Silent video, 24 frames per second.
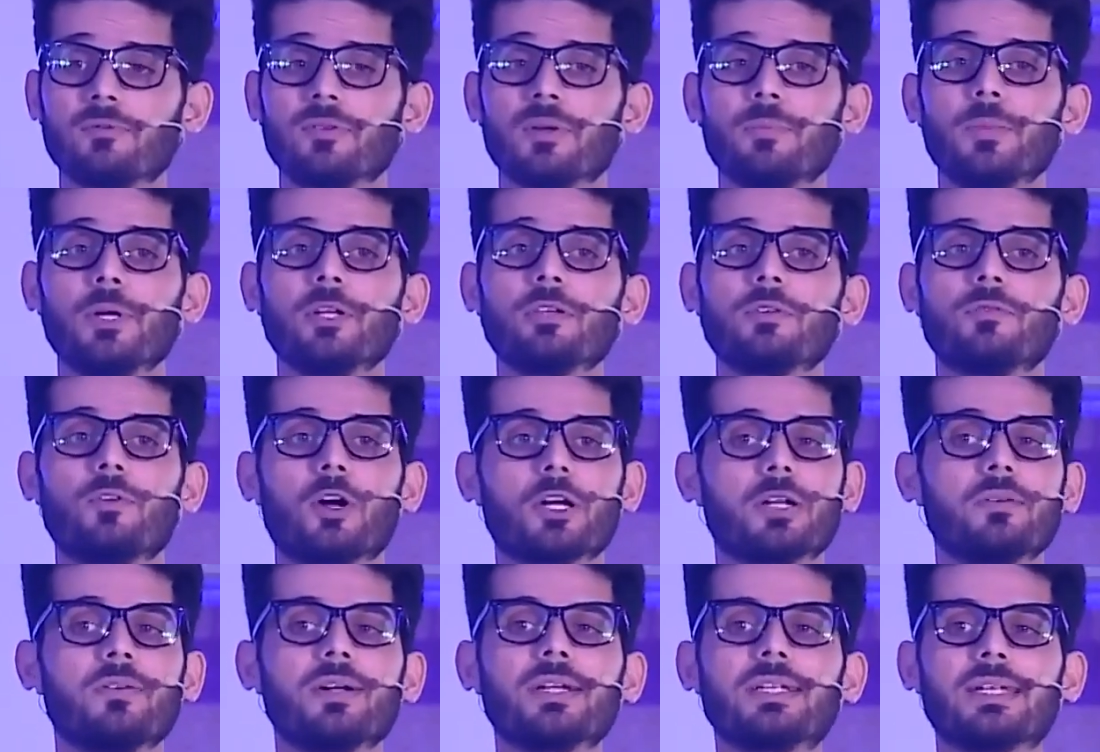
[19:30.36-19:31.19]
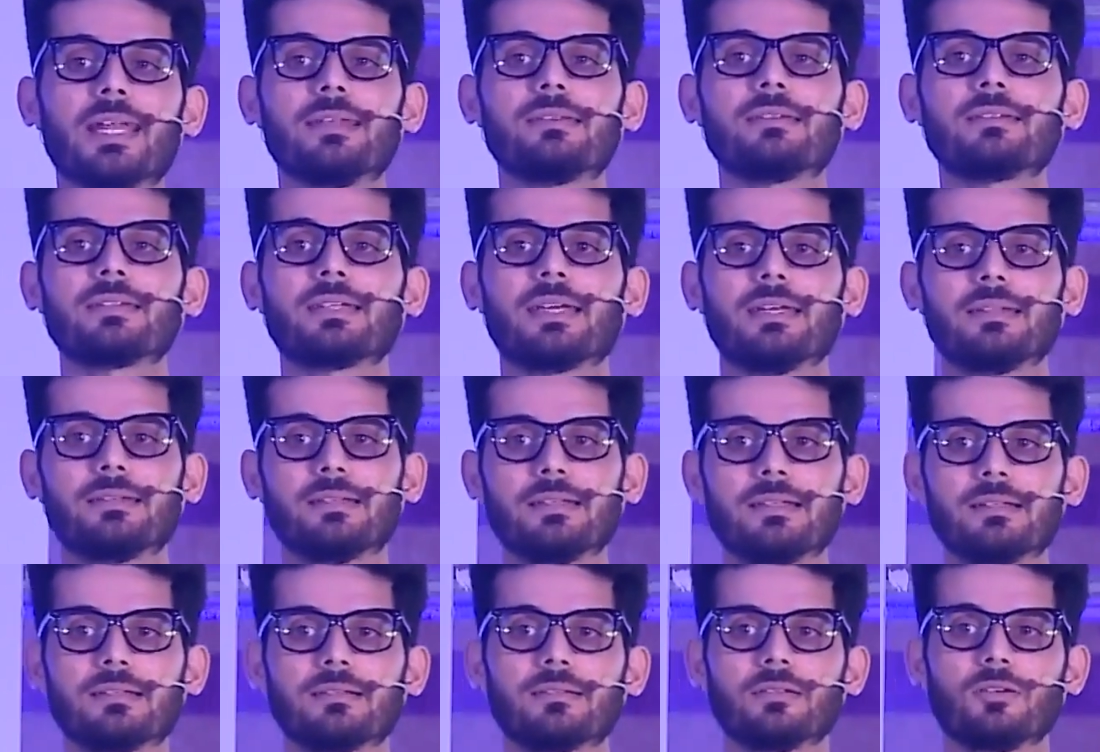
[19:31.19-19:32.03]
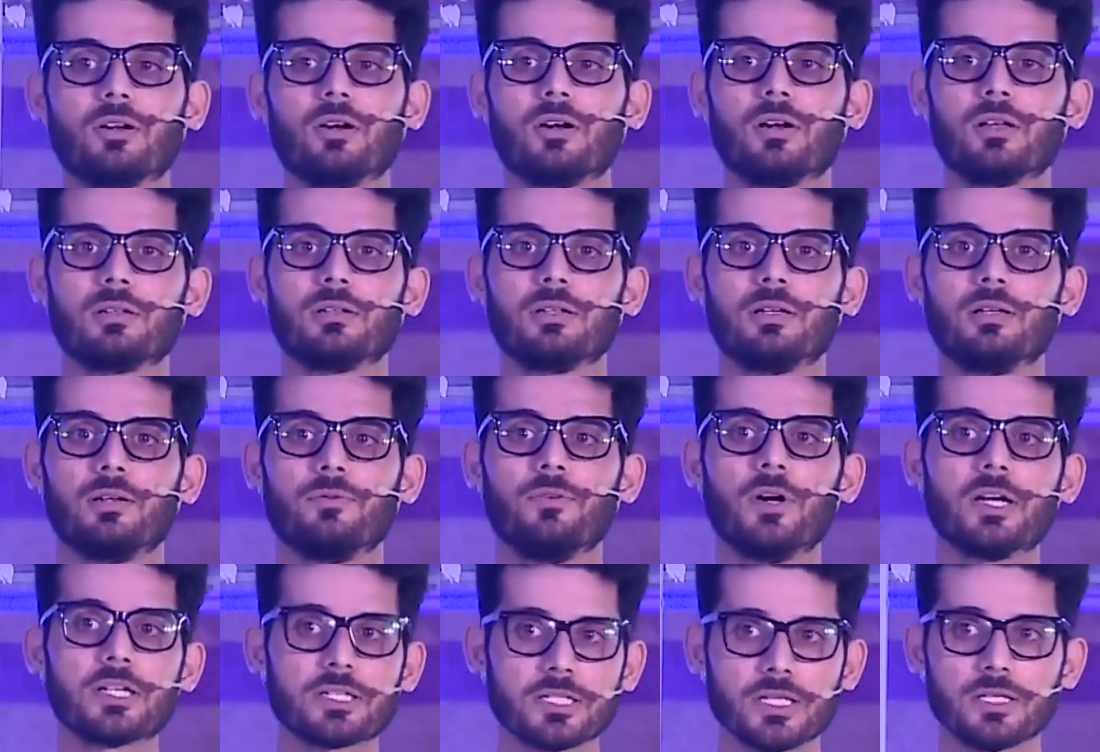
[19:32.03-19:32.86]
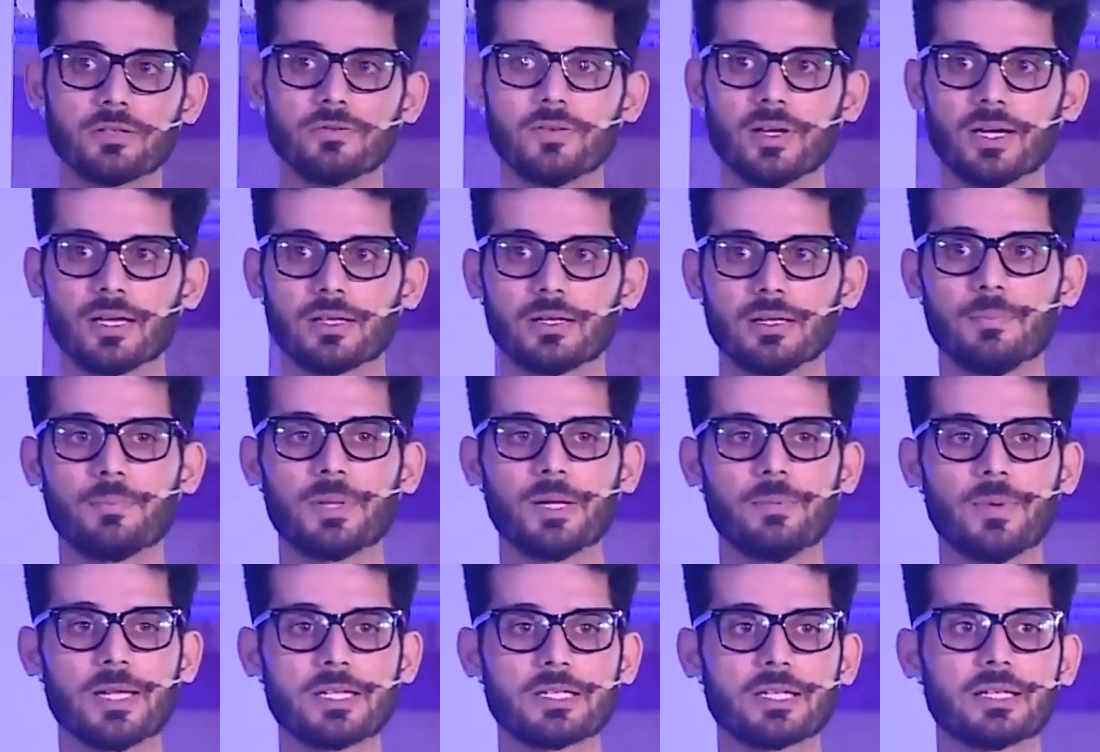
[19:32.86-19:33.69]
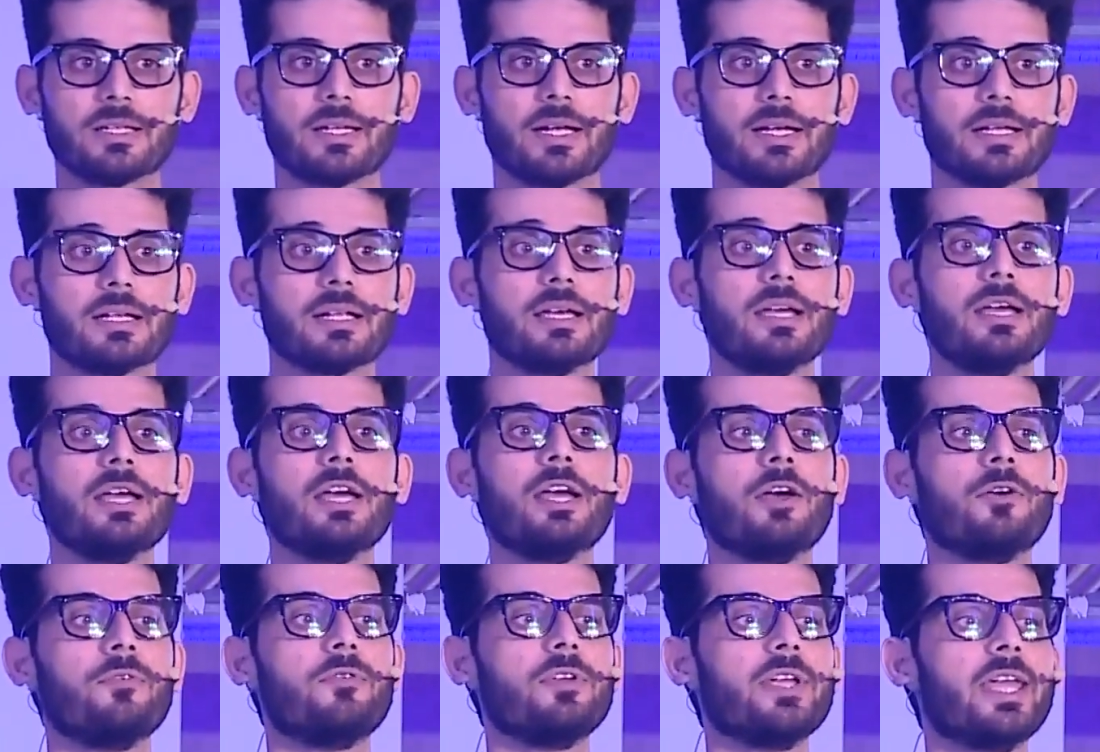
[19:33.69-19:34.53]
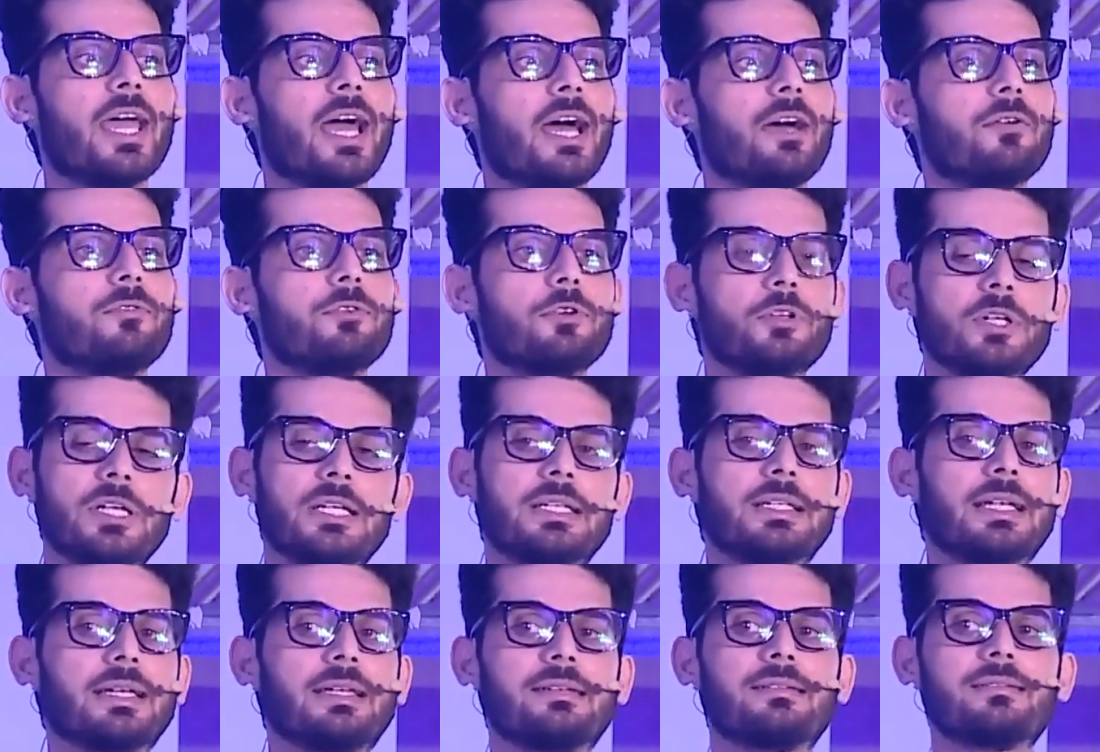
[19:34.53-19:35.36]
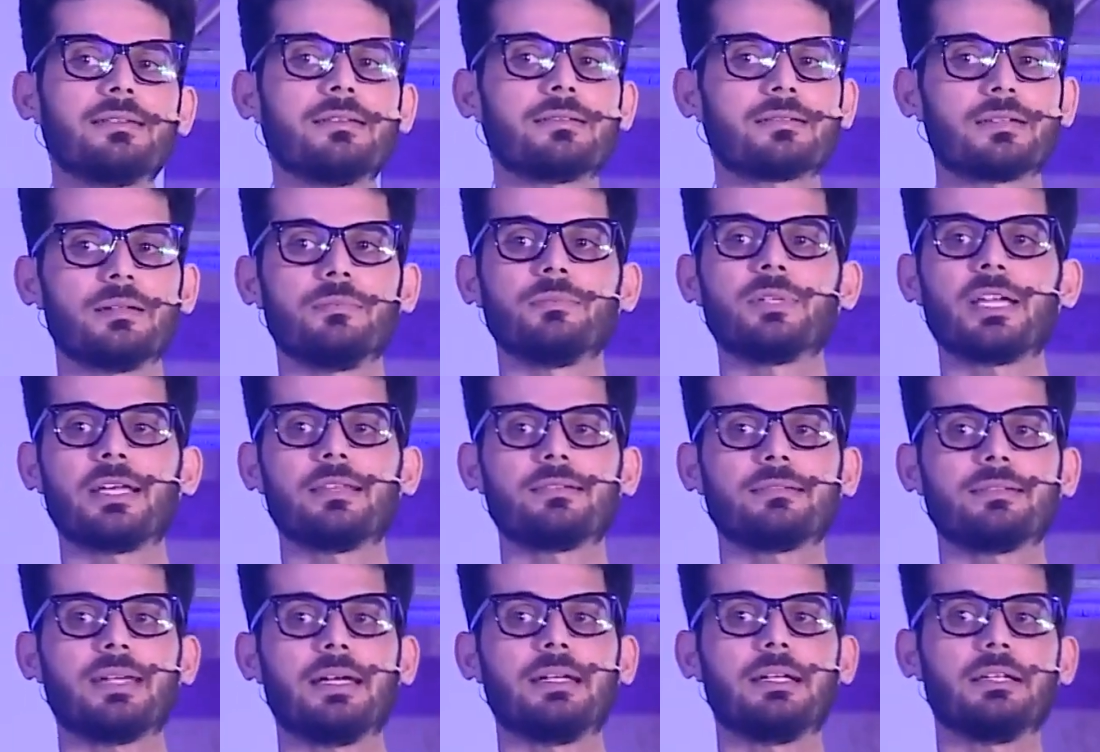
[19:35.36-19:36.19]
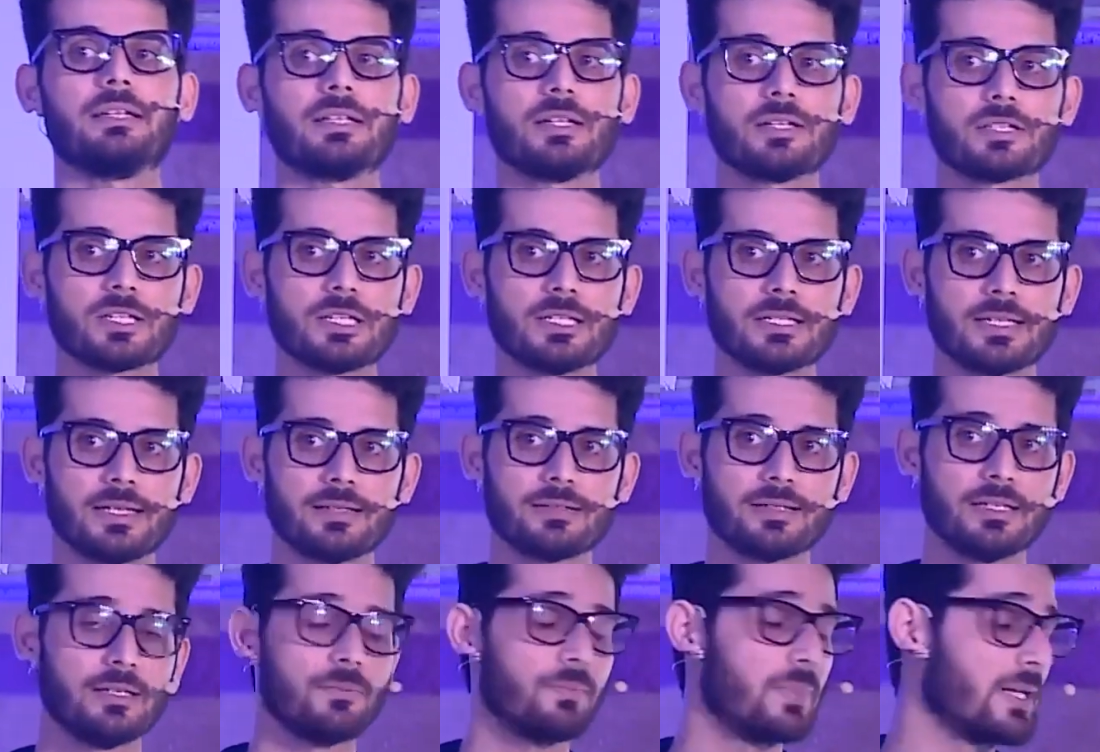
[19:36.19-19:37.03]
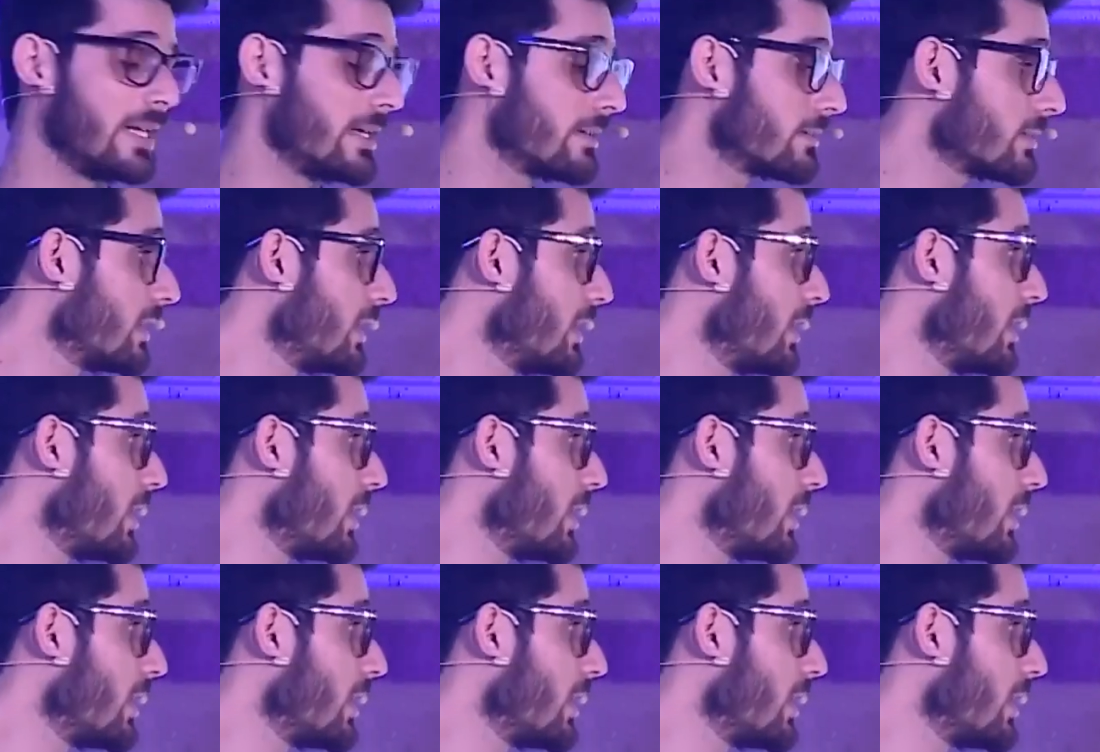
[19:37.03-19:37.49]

development. So whatever test cases or functions we are implementing, right, we have unit test, system test, and integration test in place